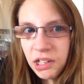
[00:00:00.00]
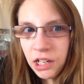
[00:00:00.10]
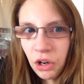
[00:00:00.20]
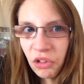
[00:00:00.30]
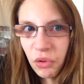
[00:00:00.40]

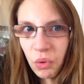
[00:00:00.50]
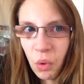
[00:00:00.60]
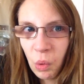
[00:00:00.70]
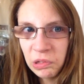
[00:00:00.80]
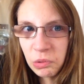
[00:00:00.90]
and all the
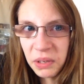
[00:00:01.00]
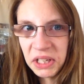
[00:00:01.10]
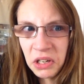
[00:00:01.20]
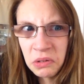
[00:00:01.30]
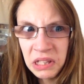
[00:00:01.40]
old
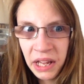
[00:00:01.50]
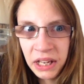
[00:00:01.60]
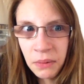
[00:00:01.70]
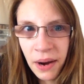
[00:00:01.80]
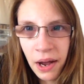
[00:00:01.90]
windows
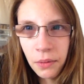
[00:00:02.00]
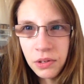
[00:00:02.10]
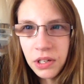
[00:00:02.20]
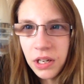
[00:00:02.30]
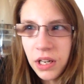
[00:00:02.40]
lying around